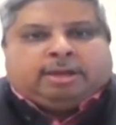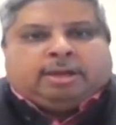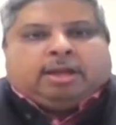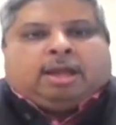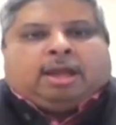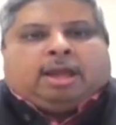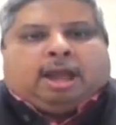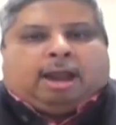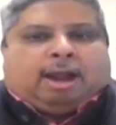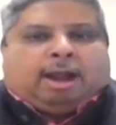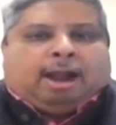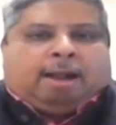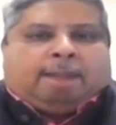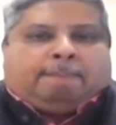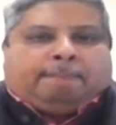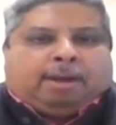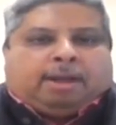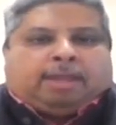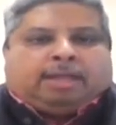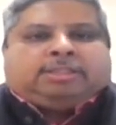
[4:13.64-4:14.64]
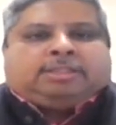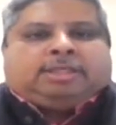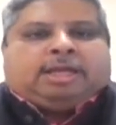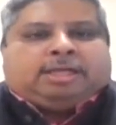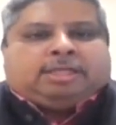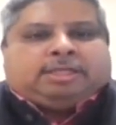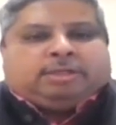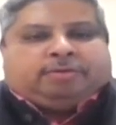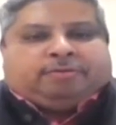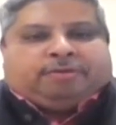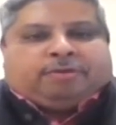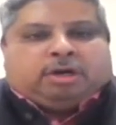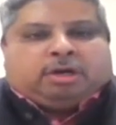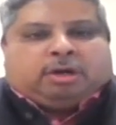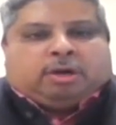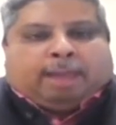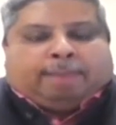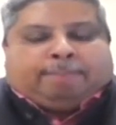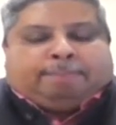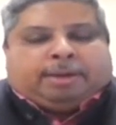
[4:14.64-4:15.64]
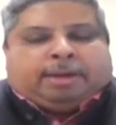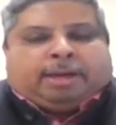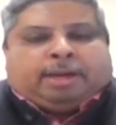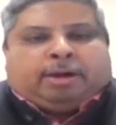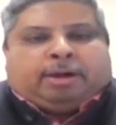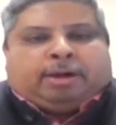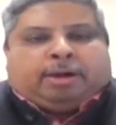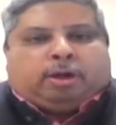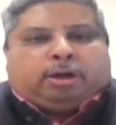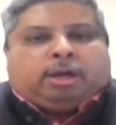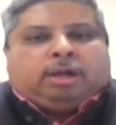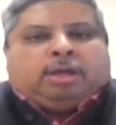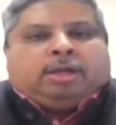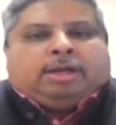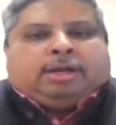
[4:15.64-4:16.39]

Uh, and plus, there is a work happening on